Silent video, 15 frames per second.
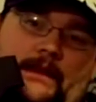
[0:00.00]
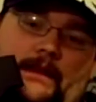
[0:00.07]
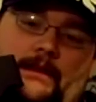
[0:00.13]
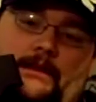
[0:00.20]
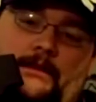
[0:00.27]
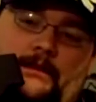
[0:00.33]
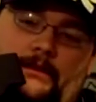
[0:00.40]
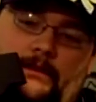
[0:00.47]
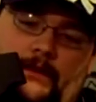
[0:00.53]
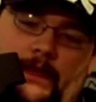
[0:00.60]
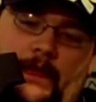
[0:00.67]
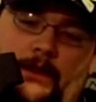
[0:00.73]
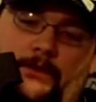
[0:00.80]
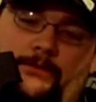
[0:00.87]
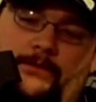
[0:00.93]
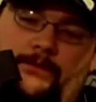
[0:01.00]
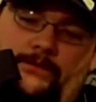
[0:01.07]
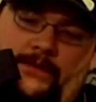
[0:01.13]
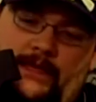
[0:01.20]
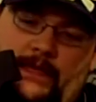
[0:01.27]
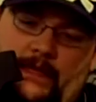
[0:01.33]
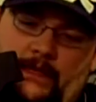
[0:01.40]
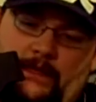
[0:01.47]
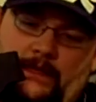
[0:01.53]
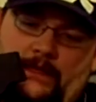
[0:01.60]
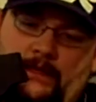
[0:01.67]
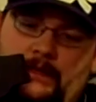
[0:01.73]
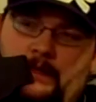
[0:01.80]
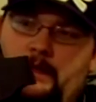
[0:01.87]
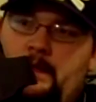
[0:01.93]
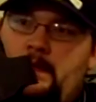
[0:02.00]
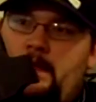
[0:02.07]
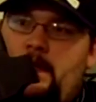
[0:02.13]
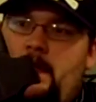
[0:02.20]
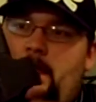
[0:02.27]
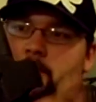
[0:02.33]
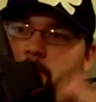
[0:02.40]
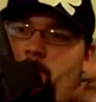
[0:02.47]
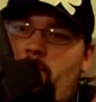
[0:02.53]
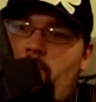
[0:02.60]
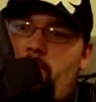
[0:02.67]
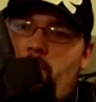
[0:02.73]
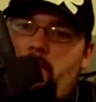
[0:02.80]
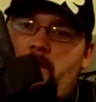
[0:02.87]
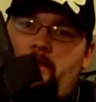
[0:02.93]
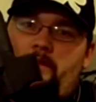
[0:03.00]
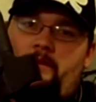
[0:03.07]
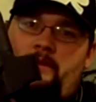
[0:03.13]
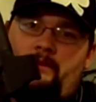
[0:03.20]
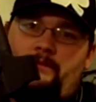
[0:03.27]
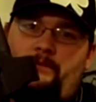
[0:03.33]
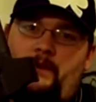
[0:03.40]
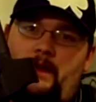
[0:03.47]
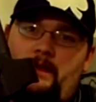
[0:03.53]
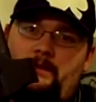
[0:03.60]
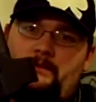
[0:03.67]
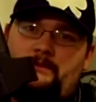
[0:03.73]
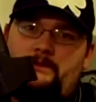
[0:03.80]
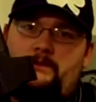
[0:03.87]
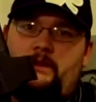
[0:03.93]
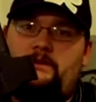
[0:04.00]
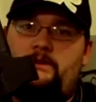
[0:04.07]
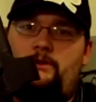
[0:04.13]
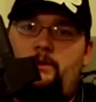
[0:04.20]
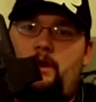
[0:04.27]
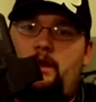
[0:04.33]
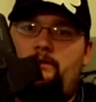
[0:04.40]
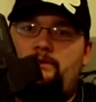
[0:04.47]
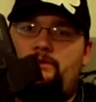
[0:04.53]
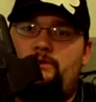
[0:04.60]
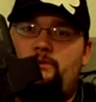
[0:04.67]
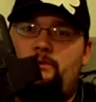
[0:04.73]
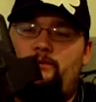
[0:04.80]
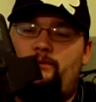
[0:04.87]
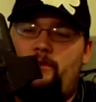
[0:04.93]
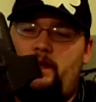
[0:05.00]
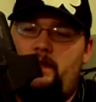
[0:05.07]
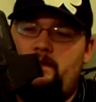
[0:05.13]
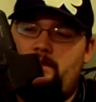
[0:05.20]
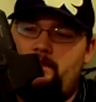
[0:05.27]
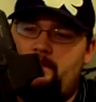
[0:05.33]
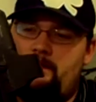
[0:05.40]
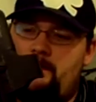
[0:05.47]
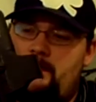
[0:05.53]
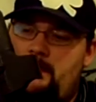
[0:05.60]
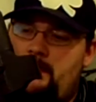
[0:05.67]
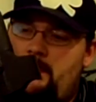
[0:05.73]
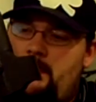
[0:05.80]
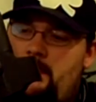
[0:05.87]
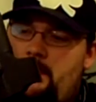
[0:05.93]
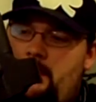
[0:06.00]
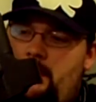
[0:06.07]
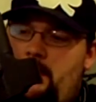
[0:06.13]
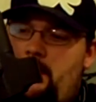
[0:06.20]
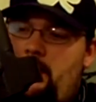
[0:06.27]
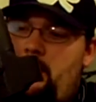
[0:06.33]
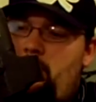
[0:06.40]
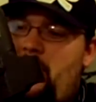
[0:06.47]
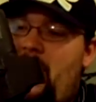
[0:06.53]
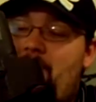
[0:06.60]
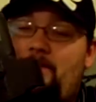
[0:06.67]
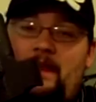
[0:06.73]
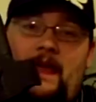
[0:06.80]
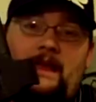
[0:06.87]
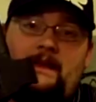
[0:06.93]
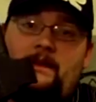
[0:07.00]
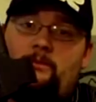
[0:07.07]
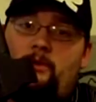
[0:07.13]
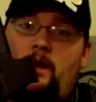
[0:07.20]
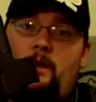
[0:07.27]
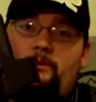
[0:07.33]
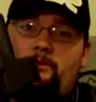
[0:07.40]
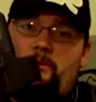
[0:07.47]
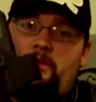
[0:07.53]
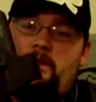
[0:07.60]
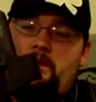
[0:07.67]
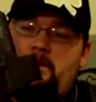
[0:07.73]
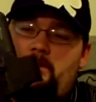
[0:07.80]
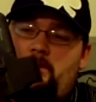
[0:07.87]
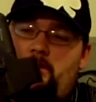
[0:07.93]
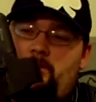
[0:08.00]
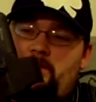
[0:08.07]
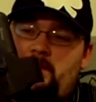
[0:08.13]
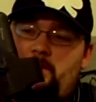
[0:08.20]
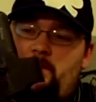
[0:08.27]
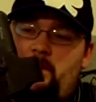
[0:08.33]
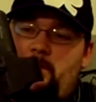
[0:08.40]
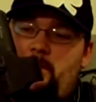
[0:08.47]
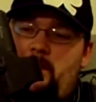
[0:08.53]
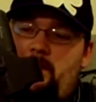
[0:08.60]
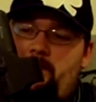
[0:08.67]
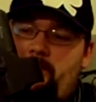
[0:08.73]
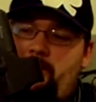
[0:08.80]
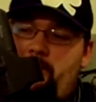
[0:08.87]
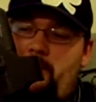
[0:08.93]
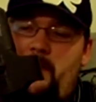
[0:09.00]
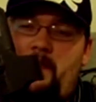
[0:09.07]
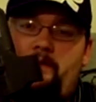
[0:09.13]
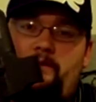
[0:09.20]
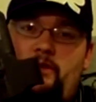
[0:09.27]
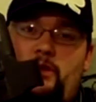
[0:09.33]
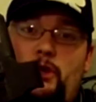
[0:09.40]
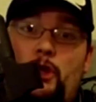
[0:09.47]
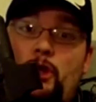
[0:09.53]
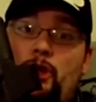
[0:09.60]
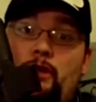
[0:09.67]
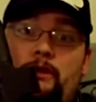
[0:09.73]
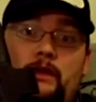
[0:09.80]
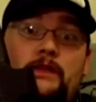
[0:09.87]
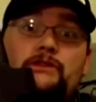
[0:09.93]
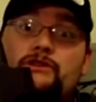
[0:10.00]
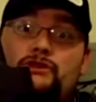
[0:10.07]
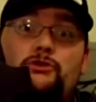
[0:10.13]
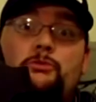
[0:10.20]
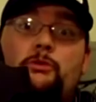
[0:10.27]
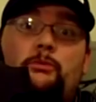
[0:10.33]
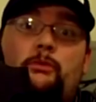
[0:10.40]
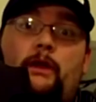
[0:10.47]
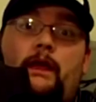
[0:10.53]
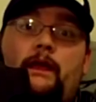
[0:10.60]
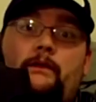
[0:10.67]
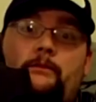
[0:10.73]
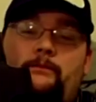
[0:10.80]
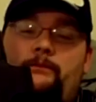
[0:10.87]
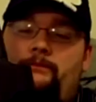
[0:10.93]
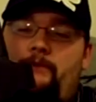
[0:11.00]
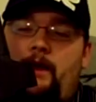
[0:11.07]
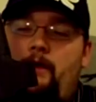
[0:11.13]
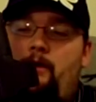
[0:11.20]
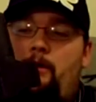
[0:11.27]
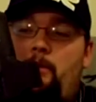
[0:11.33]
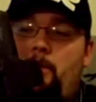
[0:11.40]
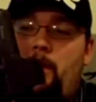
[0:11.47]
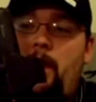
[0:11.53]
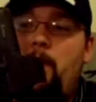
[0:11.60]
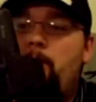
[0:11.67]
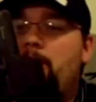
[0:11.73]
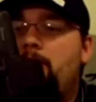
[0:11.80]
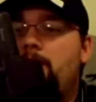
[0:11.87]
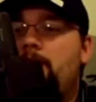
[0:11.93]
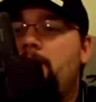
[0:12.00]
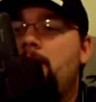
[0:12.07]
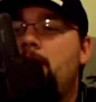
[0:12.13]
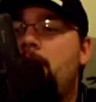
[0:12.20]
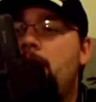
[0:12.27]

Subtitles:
AR-15 that I roll with. It's fun. It's great to go out and shoot with friends. Haven't had any problems with it. DPMS makes a good consumer brand firearm, in my opinion.